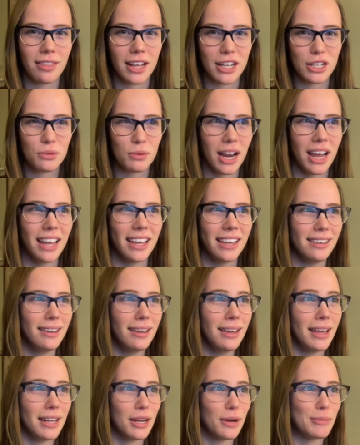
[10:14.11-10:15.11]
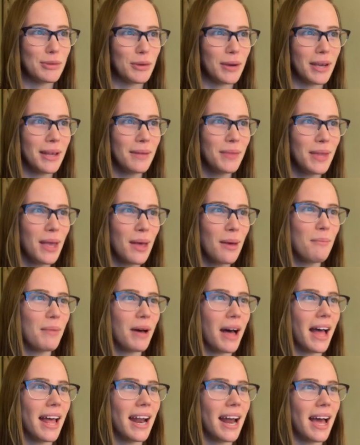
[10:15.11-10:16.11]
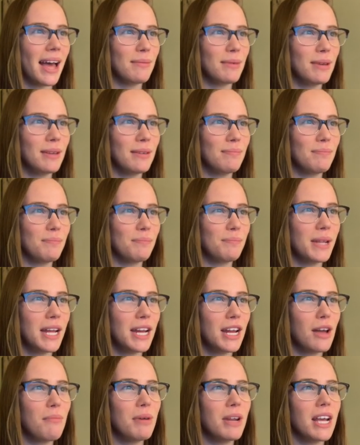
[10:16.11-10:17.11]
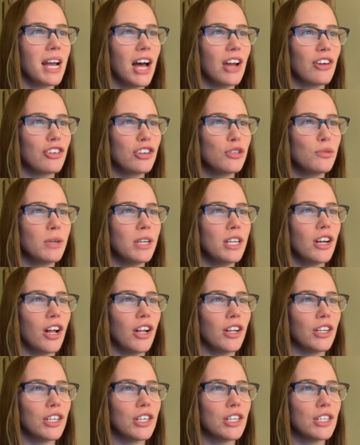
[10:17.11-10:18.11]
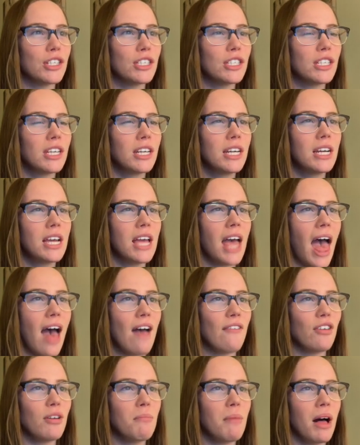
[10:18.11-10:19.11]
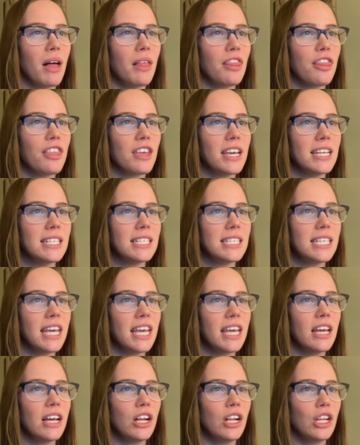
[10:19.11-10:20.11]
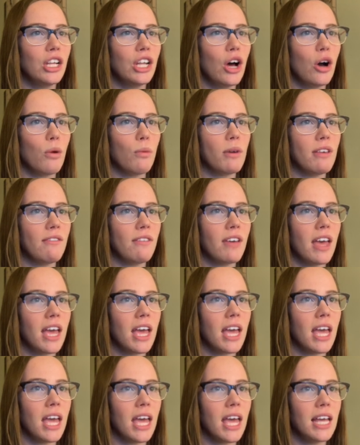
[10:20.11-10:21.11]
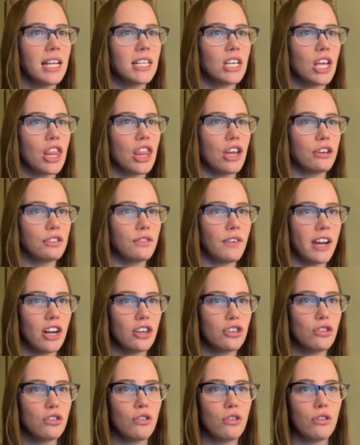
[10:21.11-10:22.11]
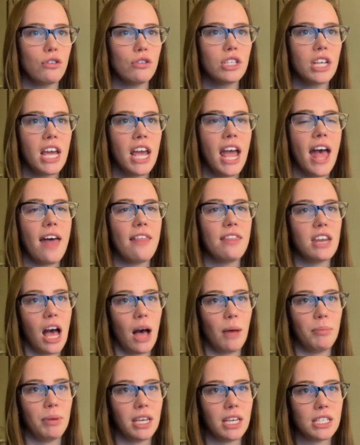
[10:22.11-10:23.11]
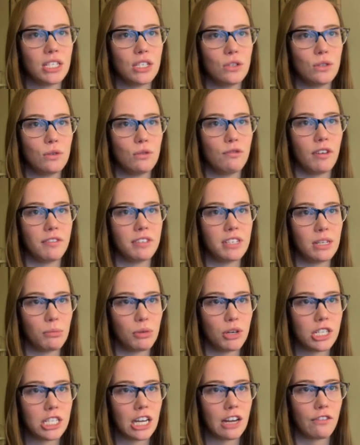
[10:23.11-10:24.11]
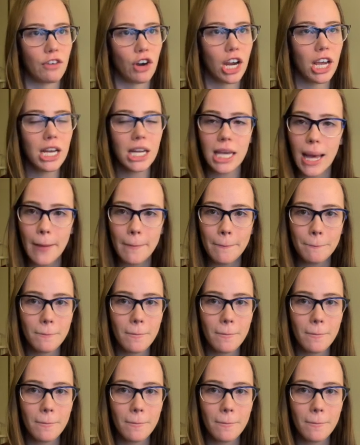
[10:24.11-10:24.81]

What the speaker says: that's what I ended up doing. But I'm planning on putting $120 every month until we've hit those financial goals, and then upping it to 15% of our income.